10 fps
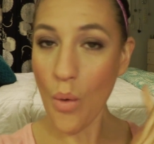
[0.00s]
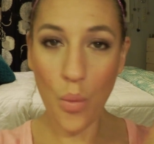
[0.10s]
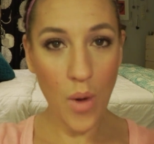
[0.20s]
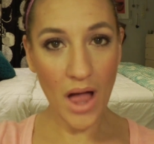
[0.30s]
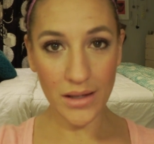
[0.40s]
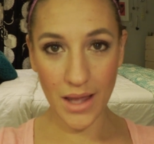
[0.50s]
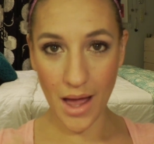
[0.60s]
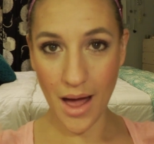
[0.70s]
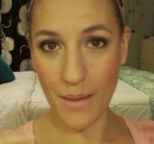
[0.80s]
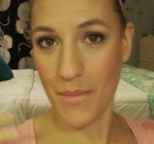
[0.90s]

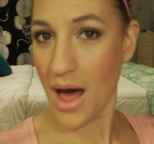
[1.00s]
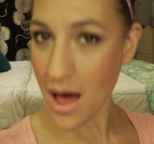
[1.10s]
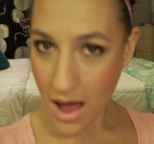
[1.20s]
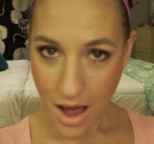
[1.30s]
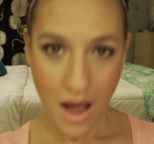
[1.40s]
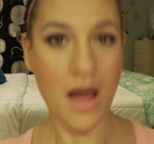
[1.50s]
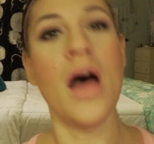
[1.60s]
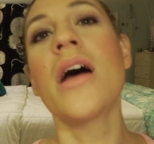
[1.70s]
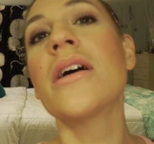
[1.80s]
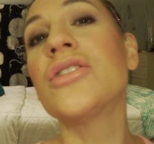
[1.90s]
welcome
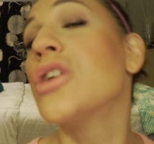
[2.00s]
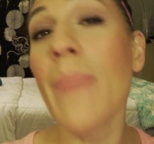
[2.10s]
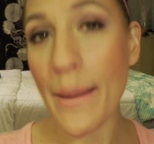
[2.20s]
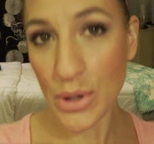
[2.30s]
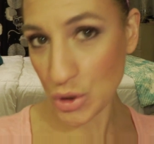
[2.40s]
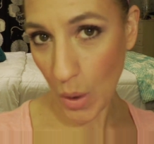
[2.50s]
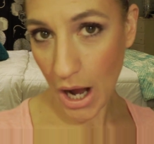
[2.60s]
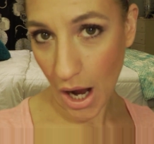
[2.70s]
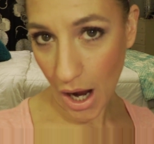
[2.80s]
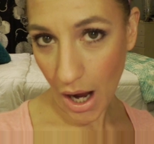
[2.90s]
to my boudoir.